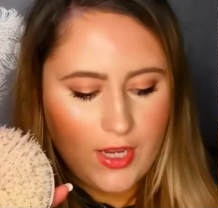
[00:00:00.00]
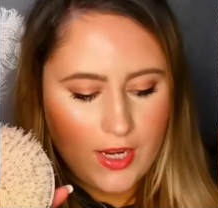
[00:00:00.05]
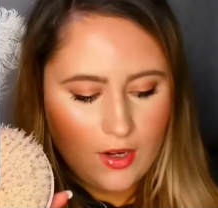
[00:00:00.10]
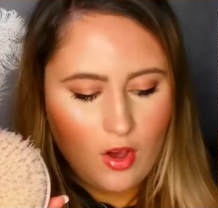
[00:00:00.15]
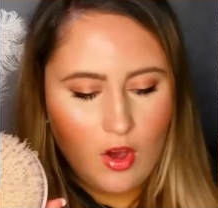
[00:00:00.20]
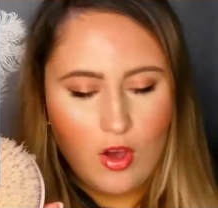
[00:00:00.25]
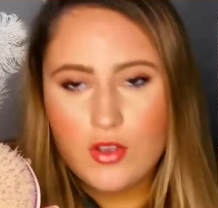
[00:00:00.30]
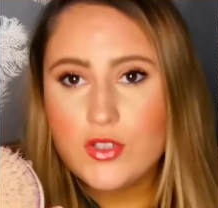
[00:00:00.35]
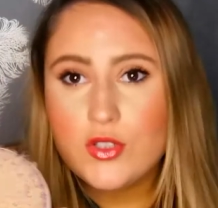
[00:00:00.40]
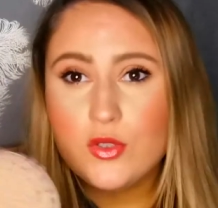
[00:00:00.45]

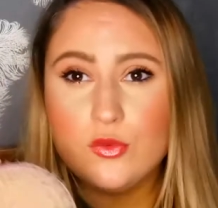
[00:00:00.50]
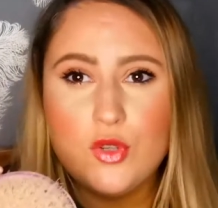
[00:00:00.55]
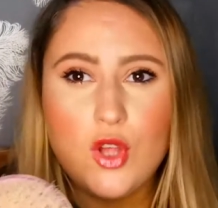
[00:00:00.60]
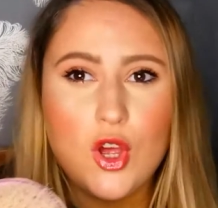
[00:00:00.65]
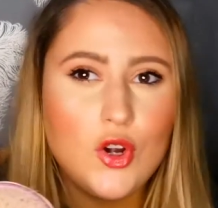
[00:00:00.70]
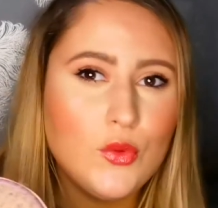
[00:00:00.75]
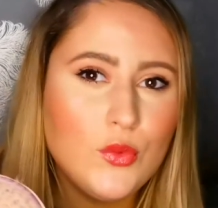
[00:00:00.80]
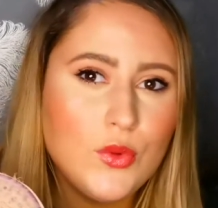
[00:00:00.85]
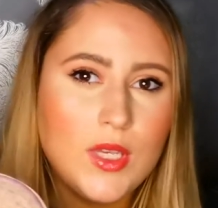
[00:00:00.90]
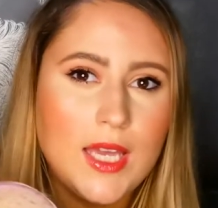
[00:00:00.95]
It also
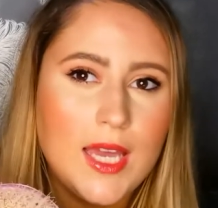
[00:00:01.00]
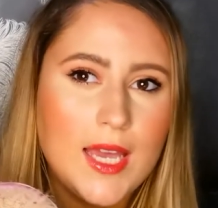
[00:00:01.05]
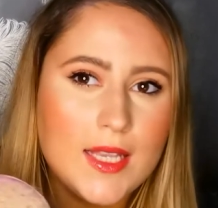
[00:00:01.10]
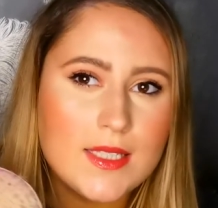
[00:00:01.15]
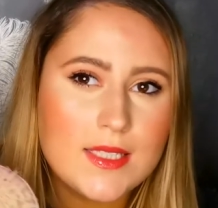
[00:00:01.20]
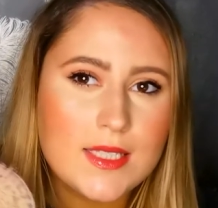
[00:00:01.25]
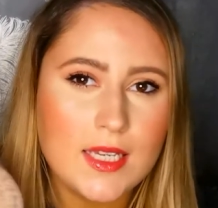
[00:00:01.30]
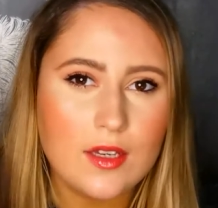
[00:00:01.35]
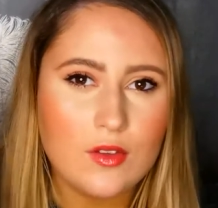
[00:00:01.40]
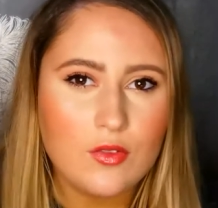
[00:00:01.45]
not only
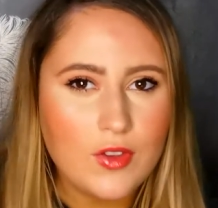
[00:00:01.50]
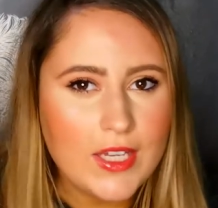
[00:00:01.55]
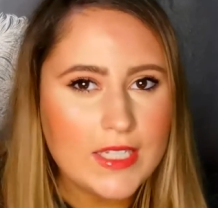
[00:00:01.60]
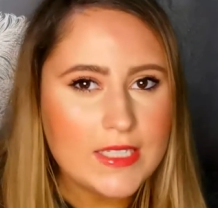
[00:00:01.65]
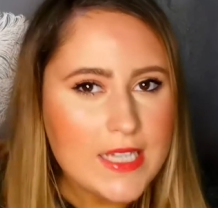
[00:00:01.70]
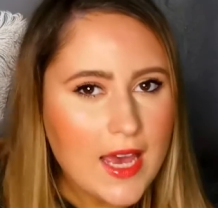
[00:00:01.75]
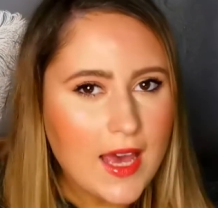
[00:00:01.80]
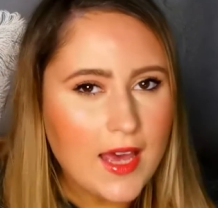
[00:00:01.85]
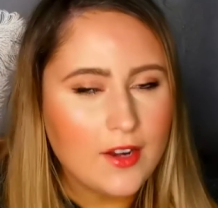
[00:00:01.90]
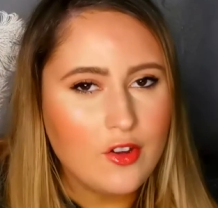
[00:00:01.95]
gets fake
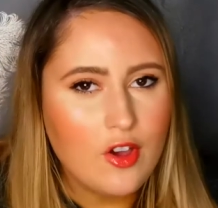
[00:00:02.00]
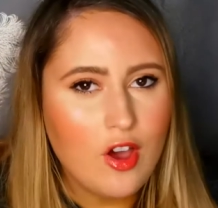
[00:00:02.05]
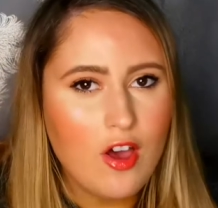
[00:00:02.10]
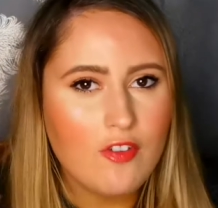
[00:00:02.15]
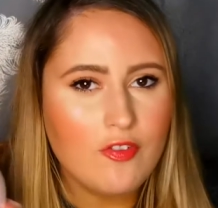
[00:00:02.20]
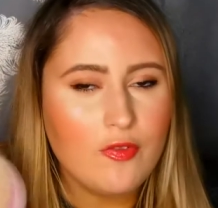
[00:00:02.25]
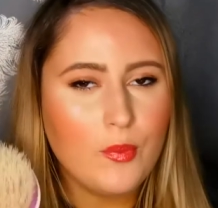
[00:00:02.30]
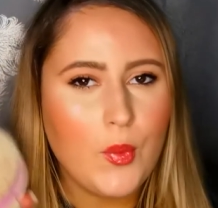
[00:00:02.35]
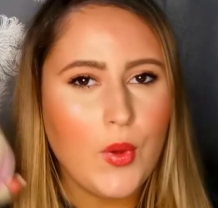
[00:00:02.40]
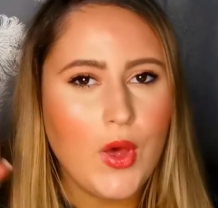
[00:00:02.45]
tan
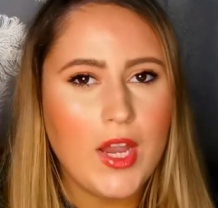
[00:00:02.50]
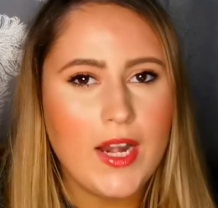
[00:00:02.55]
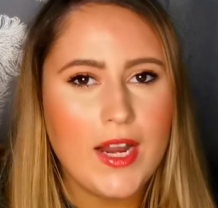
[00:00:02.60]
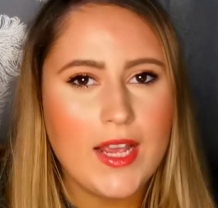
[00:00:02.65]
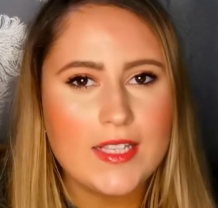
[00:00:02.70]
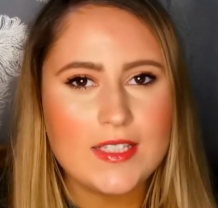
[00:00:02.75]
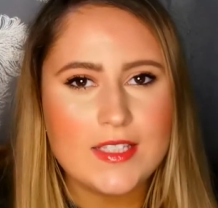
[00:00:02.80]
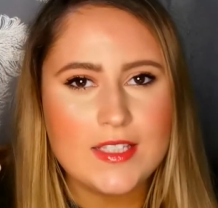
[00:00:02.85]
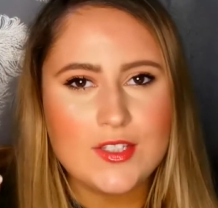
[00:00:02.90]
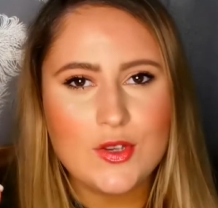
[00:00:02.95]
off, but
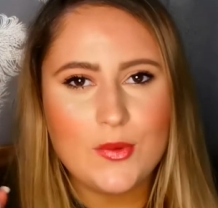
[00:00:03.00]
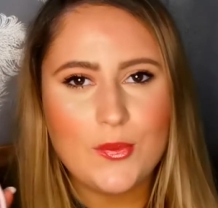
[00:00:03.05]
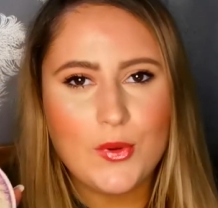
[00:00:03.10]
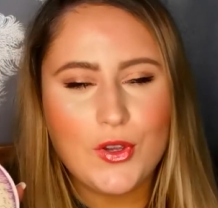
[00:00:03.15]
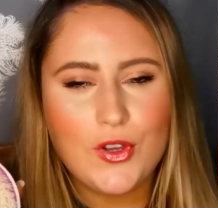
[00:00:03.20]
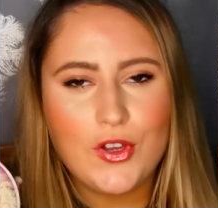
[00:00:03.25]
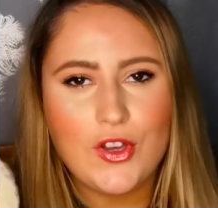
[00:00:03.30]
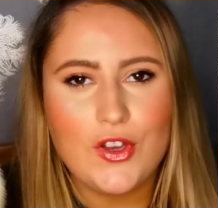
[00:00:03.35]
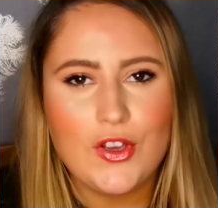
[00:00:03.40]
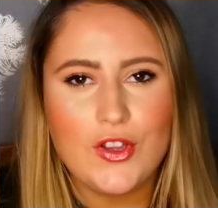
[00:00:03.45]
it's
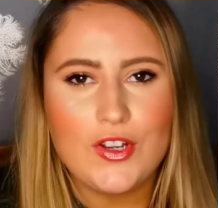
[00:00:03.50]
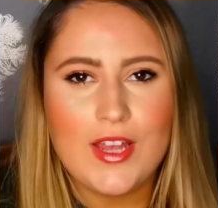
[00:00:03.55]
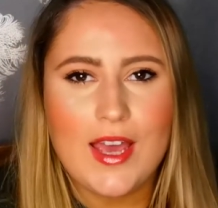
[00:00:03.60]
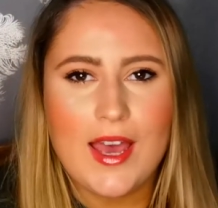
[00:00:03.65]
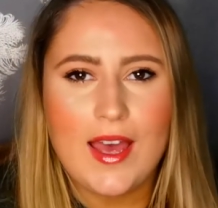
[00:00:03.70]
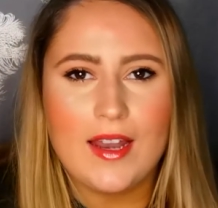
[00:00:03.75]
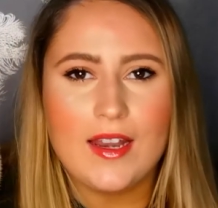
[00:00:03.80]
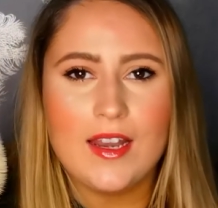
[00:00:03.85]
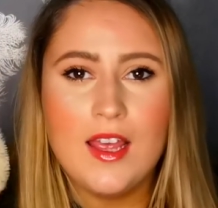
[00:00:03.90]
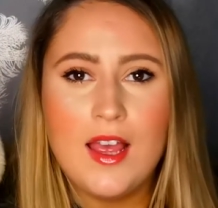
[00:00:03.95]
super good
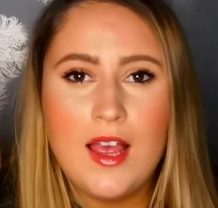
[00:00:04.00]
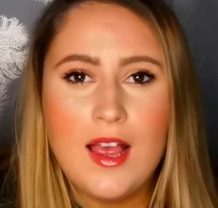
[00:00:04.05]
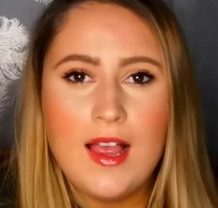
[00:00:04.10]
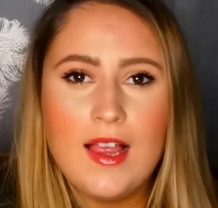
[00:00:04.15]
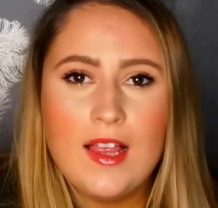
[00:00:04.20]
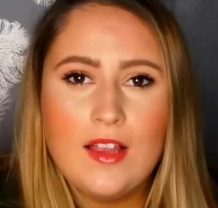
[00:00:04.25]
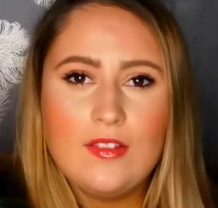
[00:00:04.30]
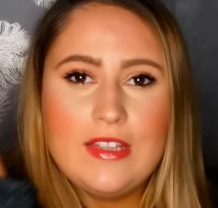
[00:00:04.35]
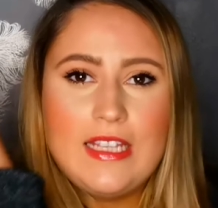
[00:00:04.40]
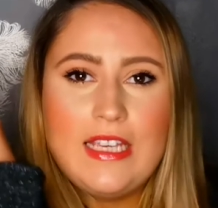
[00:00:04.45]
at
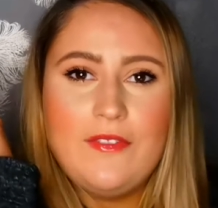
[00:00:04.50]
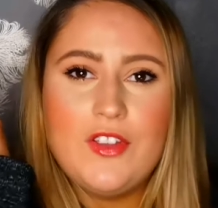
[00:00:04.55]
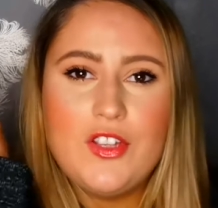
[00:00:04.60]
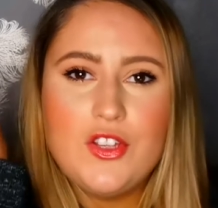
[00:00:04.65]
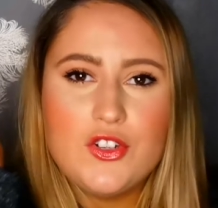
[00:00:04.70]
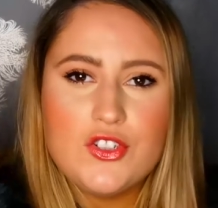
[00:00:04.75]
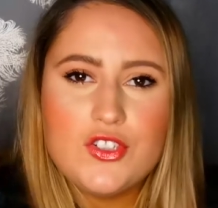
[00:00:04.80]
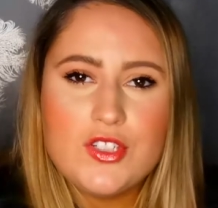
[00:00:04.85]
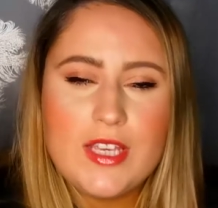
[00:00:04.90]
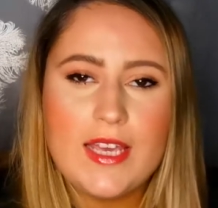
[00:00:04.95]
leaving
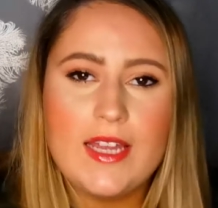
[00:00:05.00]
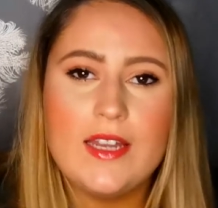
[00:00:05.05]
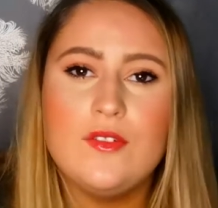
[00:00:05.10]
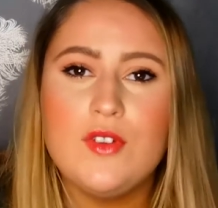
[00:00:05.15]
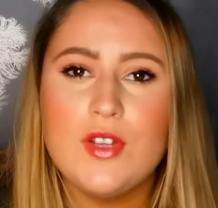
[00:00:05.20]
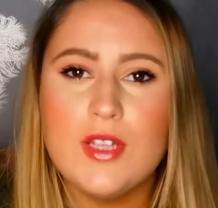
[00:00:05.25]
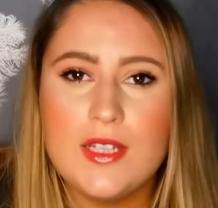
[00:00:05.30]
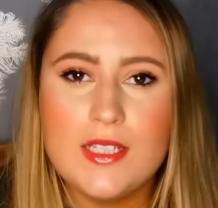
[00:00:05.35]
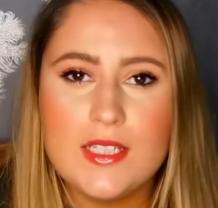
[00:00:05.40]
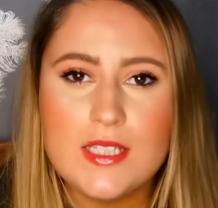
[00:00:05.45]
your skin
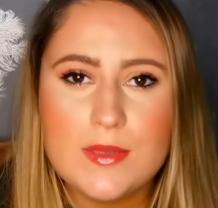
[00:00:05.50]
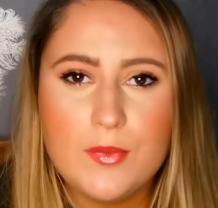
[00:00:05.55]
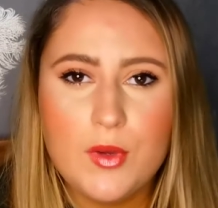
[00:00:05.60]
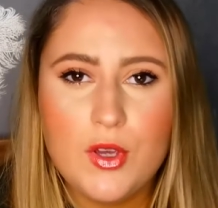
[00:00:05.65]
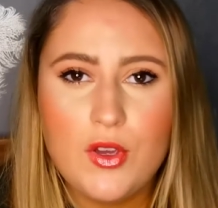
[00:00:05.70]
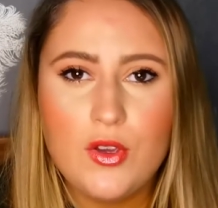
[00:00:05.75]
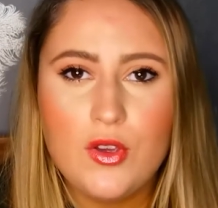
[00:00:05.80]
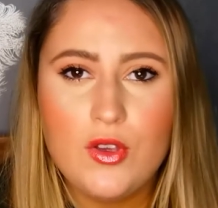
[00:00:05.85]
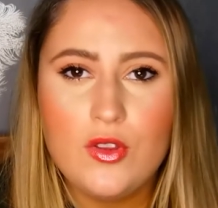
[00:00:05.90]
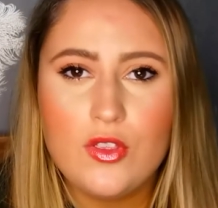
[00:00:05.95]
really
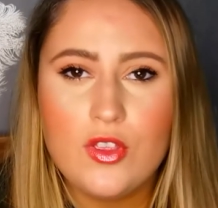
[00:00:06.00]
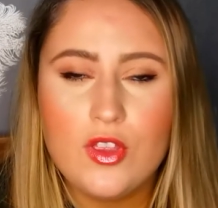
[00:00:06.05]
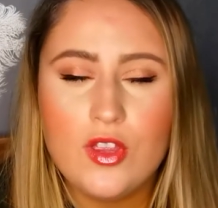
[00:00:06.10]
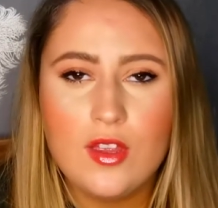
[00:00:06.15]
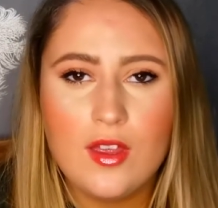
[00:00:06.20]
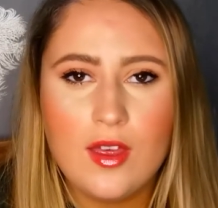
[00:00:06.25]
smooth,